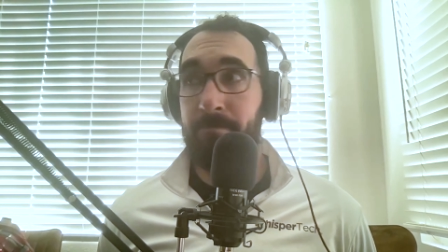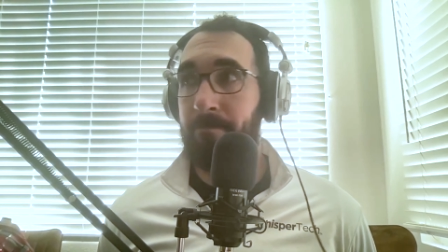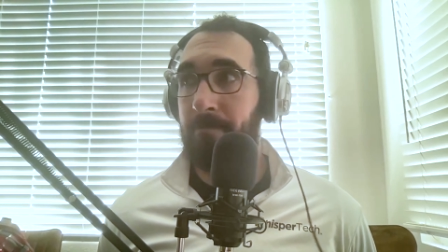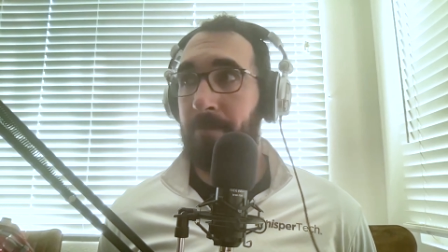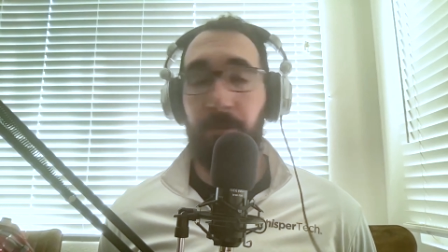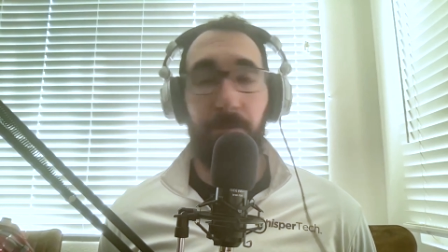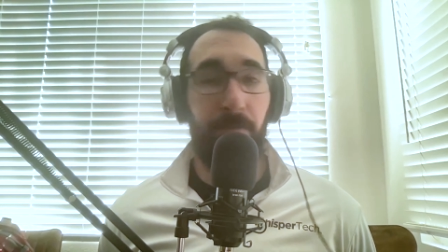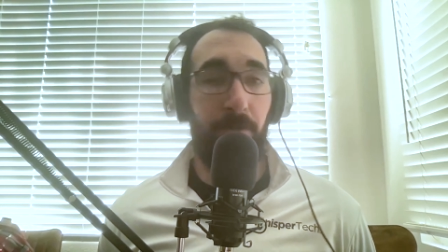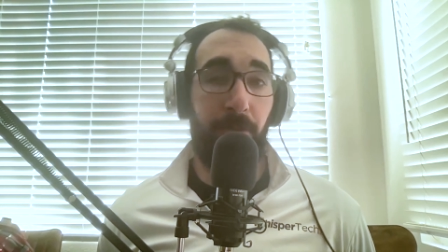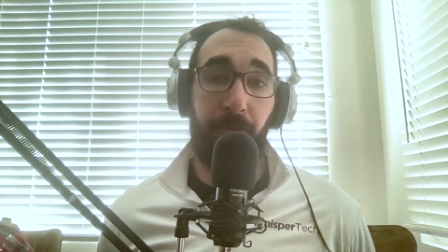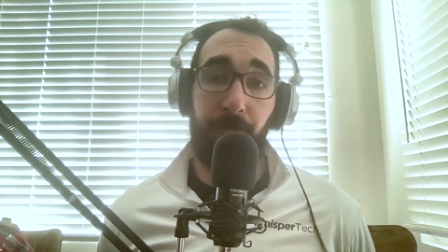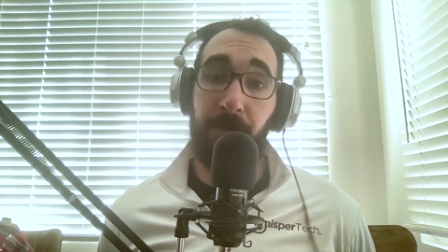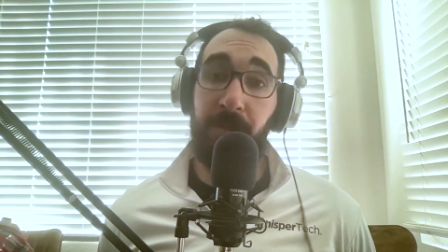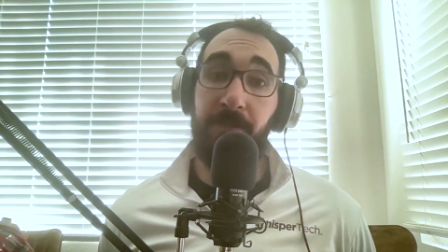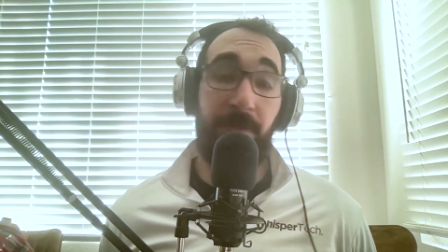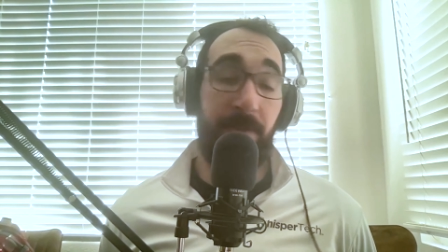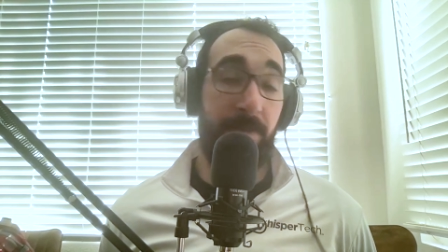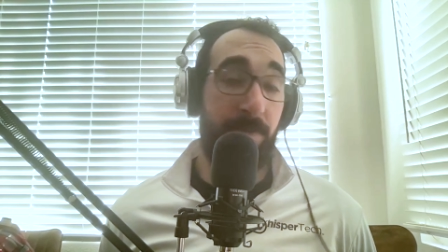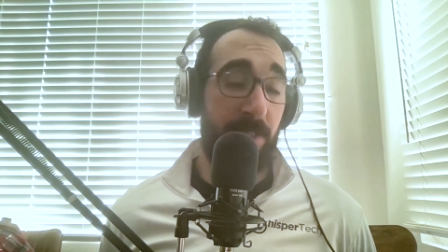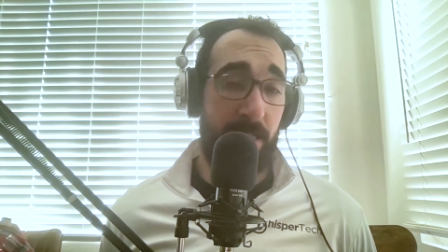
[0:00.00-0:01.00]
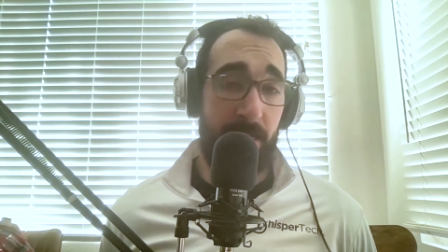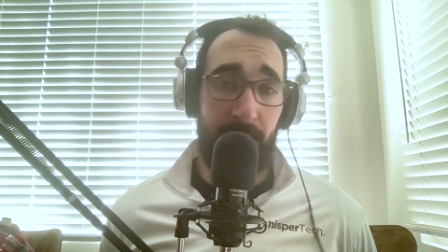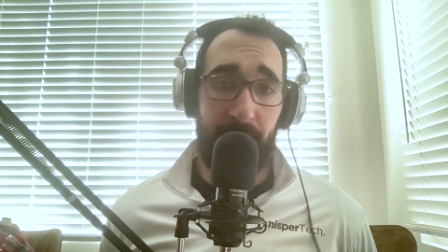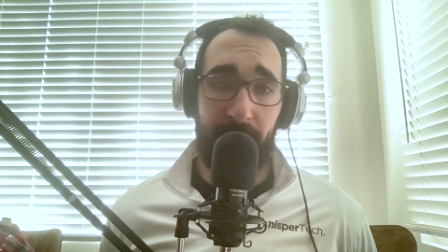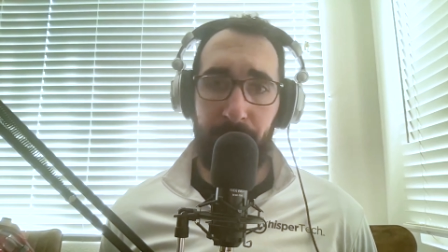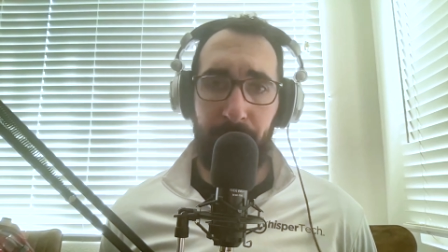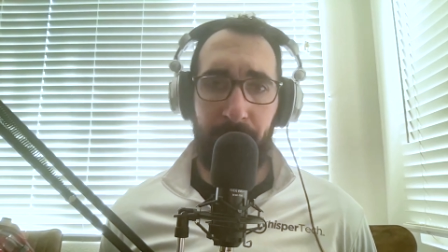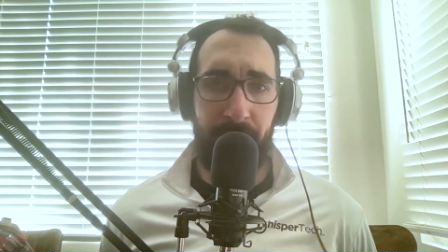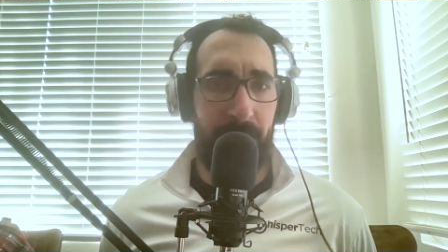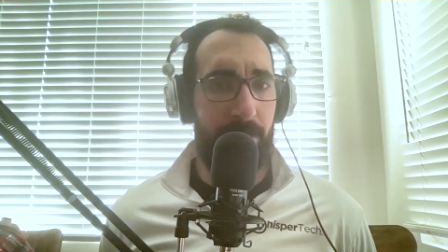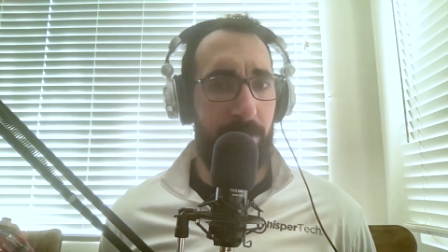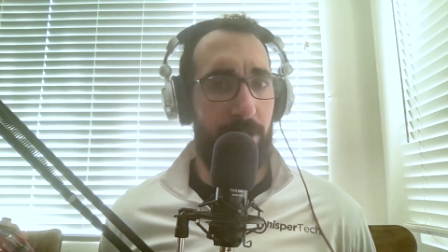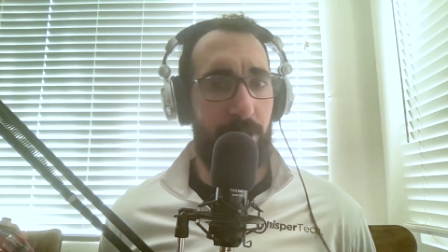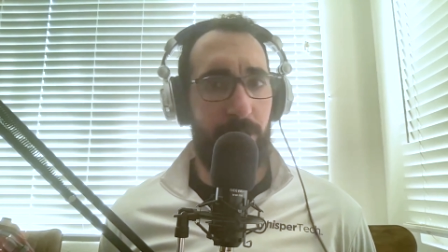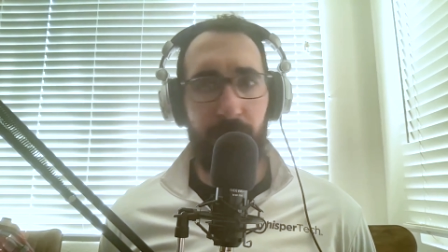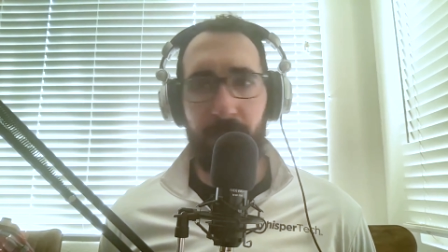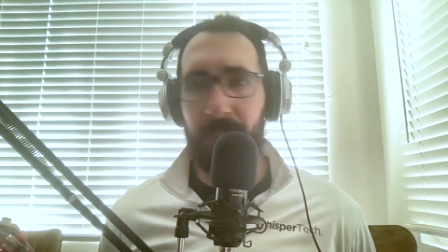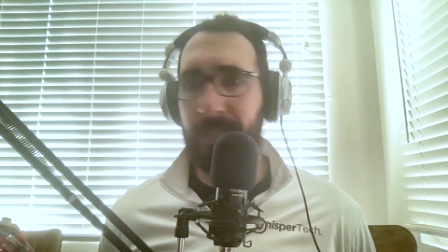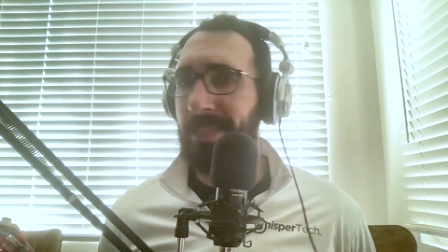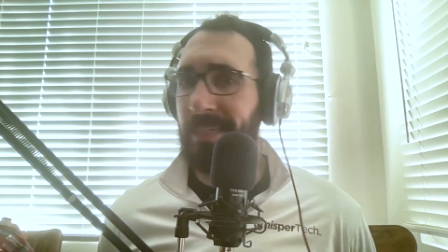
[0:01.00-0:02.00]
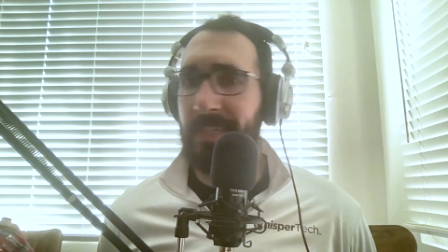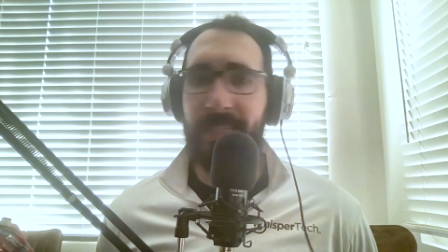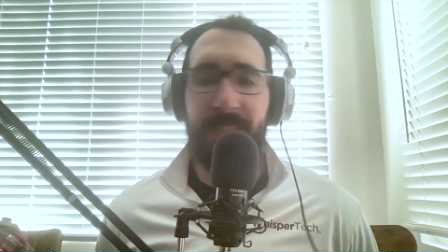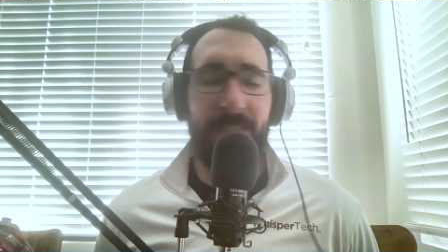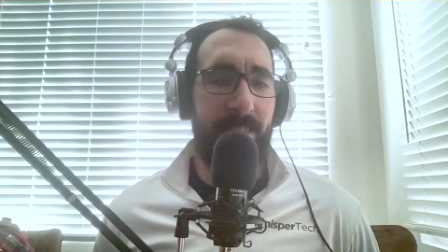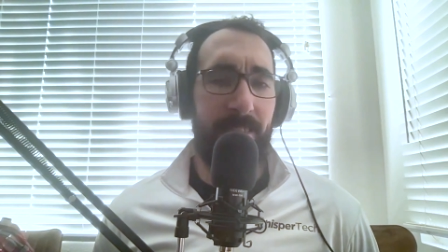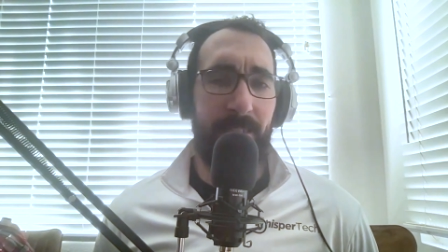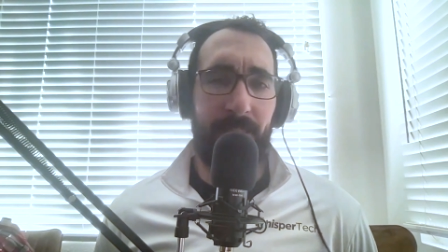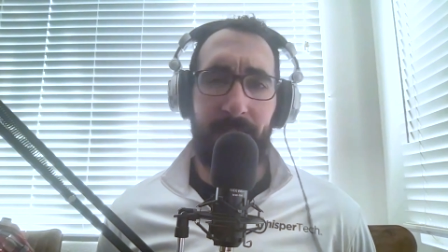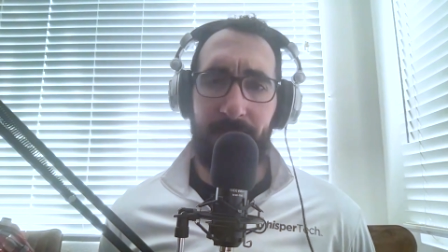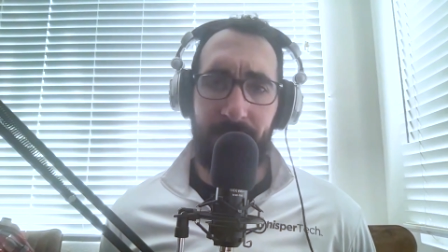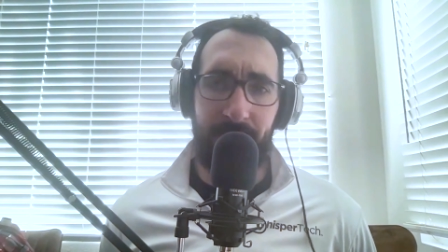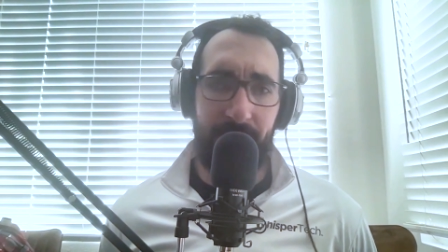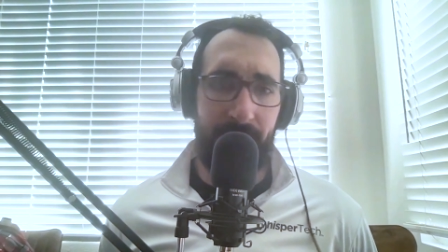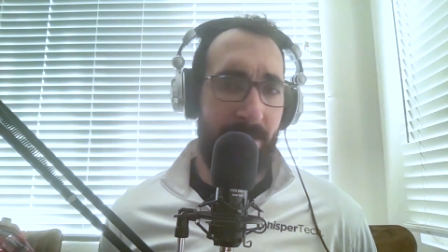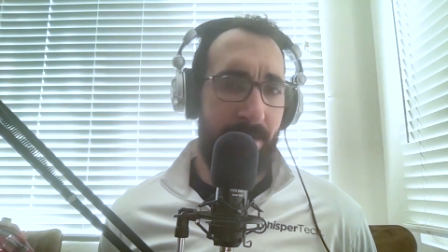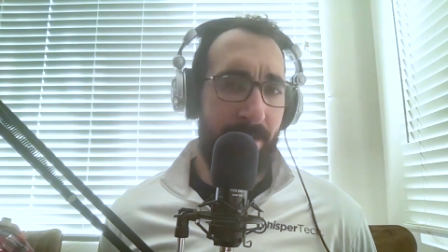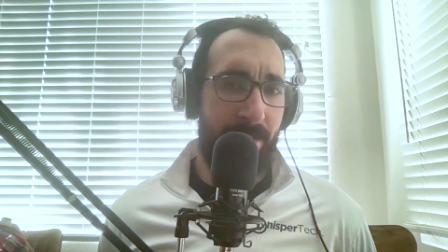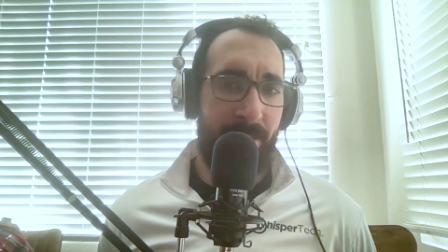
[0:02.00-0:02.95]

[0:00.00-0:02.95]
315 on the bench, you eat clean,